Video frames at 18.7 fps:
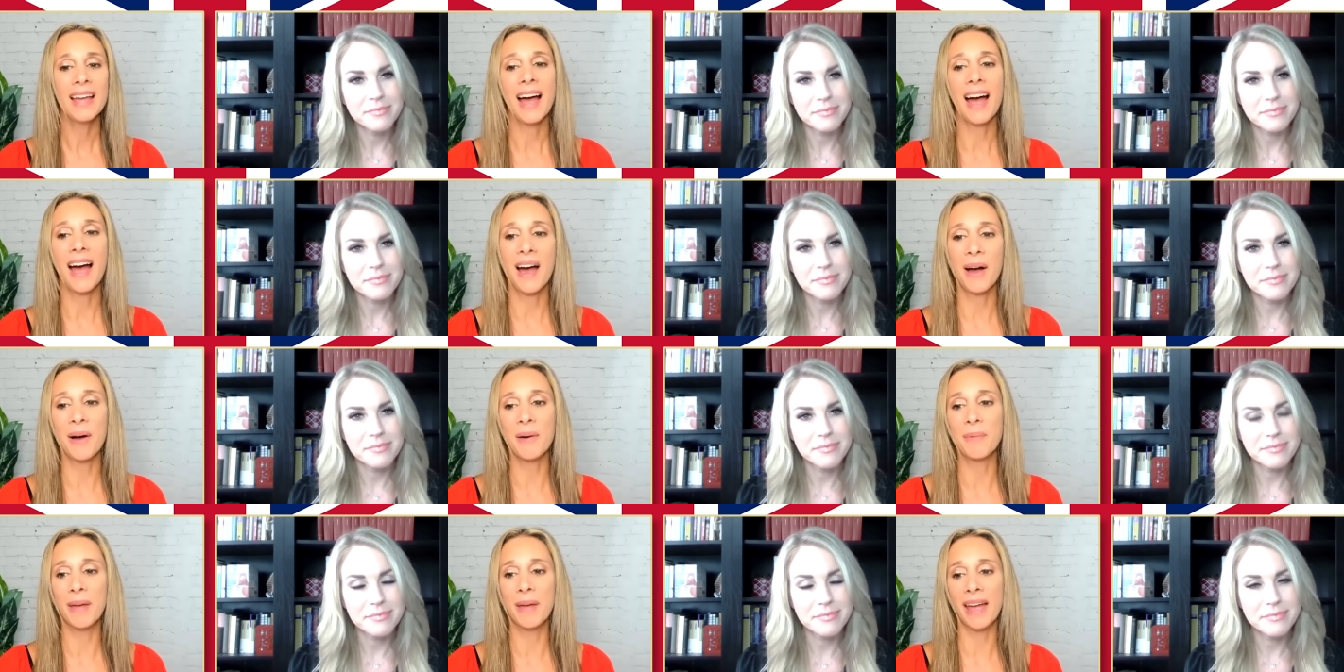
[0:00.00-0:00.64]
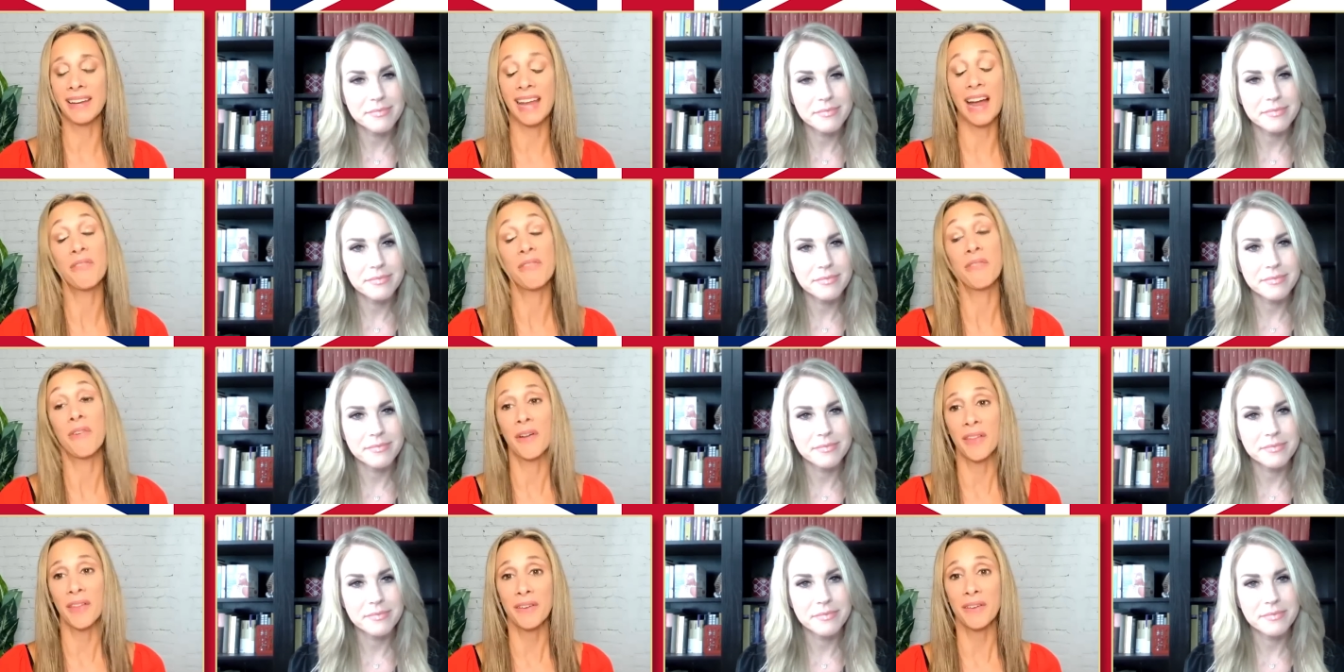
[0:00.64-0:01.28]
Speaker 1: um, and how
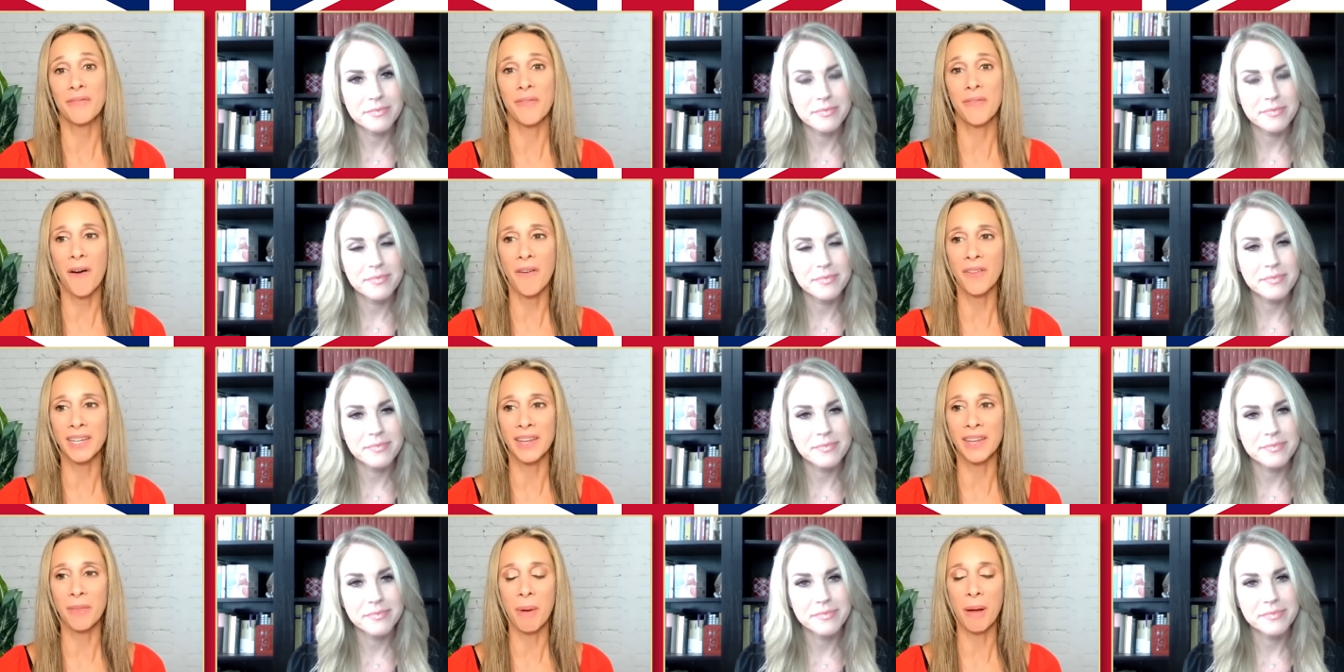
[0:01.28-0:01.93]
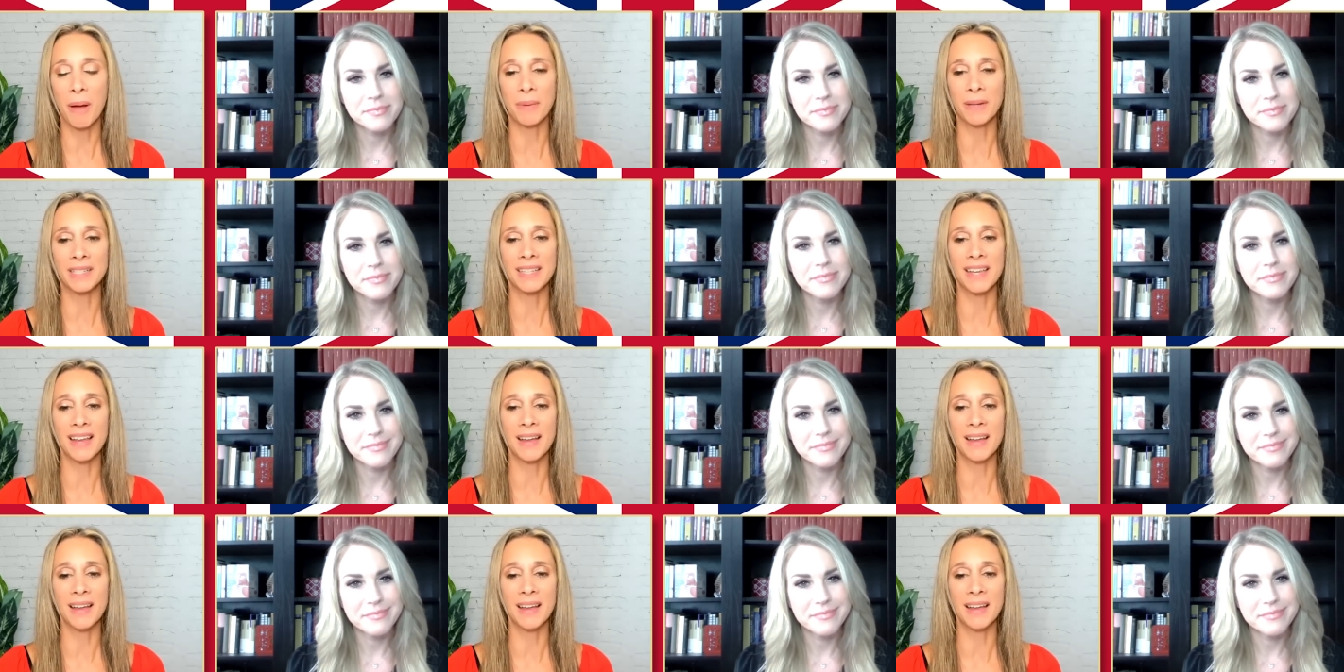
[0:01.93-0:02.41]
far they have fallen in the public,